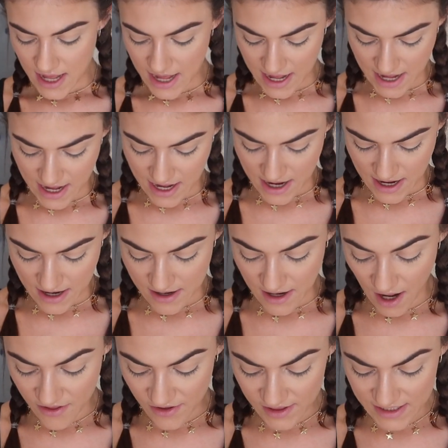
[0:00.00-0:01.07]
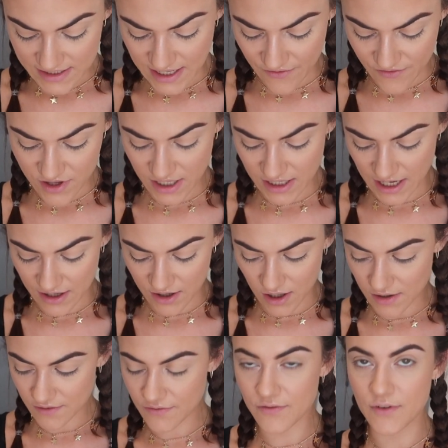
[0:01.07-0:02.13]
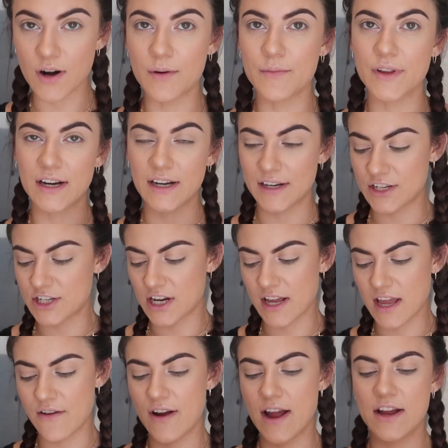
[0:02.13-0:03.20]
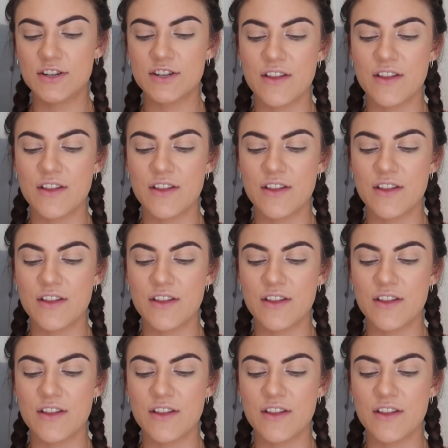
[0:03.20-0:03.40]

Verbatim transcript: And I think that's everything I got from the Glitter Junkie range.